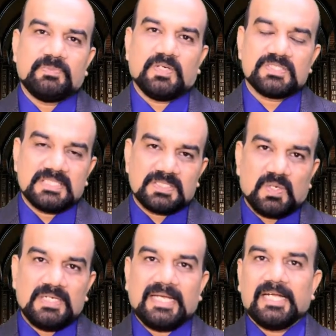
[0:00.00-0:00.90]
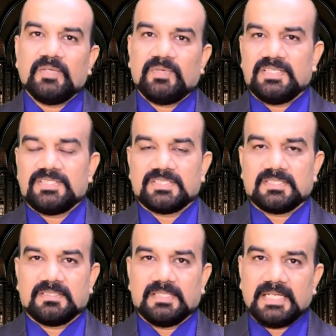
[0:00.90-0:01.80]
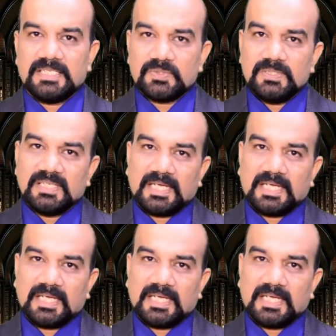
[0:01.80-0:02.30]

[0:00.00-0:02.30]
because these are all negative energies and this will